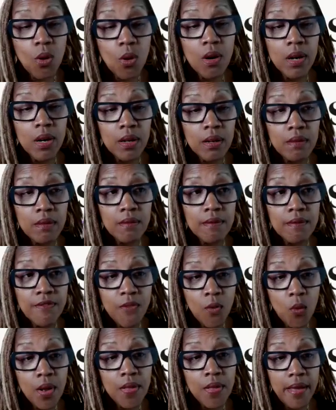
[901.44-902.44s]
more
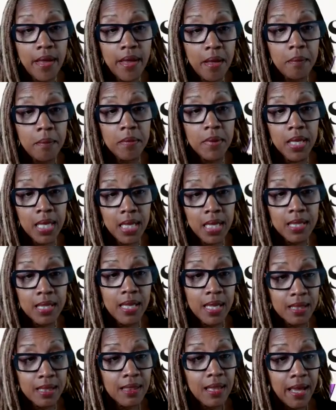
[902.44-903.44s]
for them
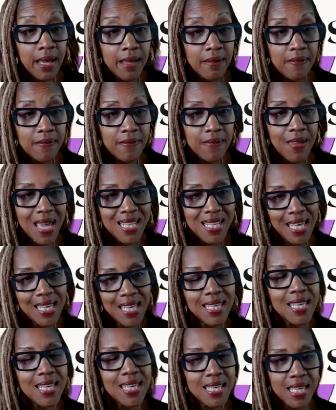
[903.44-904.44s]
in life and
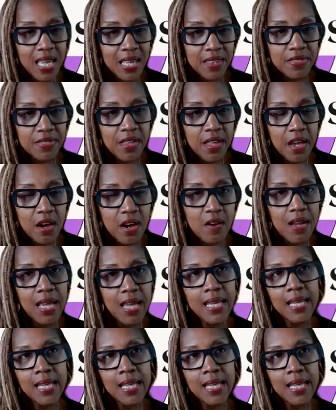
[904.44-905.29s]
they can get there,